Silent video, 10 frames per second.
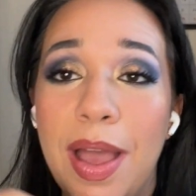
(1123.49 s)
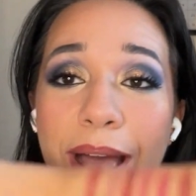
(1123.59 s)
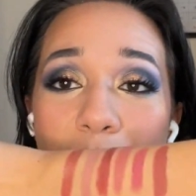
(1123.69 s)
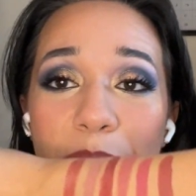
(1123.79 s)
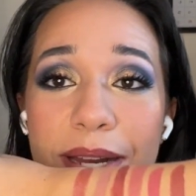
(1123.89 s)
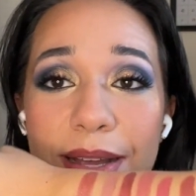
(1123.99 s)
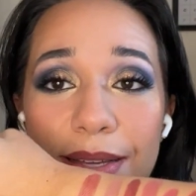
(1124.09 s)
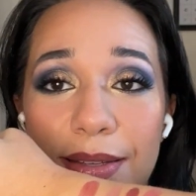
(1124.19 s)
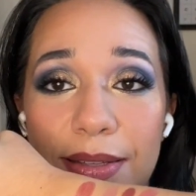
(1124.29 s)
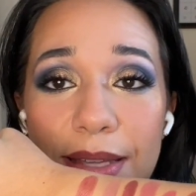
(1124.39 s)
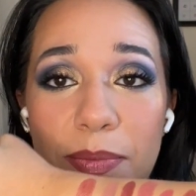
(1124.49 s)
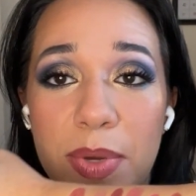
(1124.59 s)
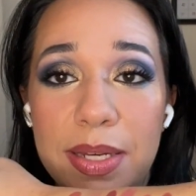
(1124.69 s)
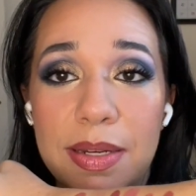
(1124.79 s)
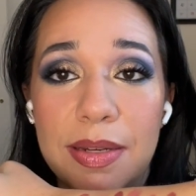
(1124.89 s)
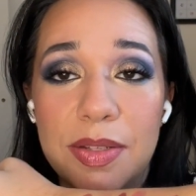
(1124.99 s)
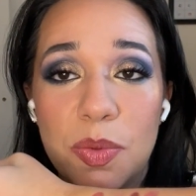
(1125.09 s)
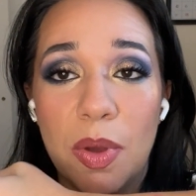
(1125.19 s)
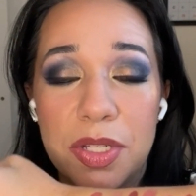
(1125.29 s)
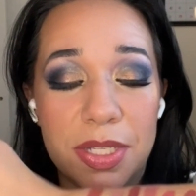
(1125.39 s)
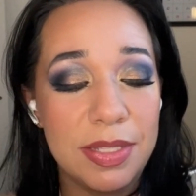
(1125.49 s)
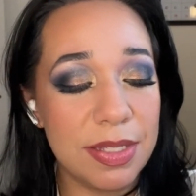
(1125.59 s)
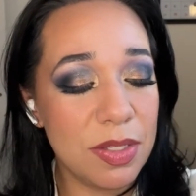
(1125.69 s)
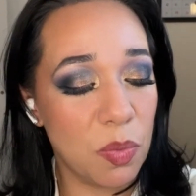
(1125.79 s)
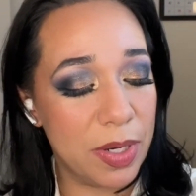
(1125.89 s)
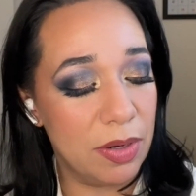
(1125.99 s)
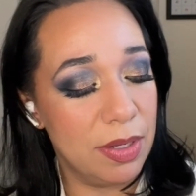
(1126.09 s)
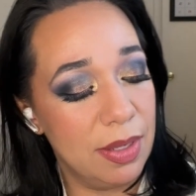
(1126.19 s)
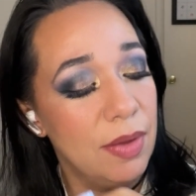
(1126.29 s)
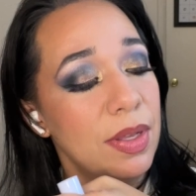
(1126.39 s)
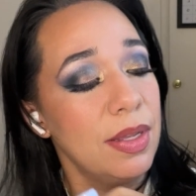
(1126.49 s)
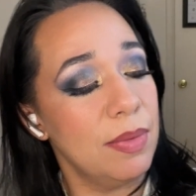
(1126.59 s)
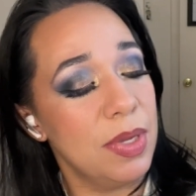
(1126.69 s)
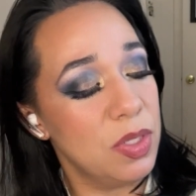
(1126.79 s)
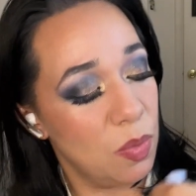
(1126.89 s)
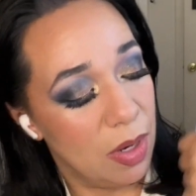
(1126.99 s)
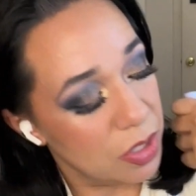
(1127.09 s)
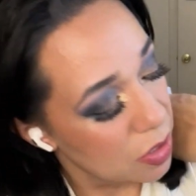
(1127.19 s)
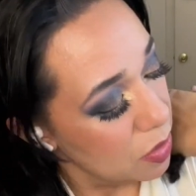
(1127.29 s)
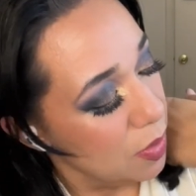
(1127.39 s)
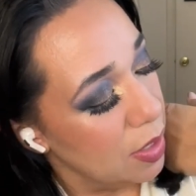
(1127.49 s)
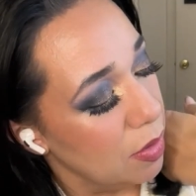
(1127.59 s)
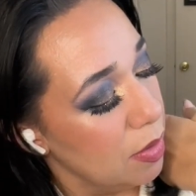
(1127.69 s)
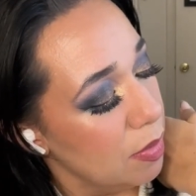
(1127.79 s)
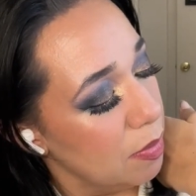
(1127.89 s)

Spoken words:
How can I get my swatches? This is weird. How can I get my swatches straighter?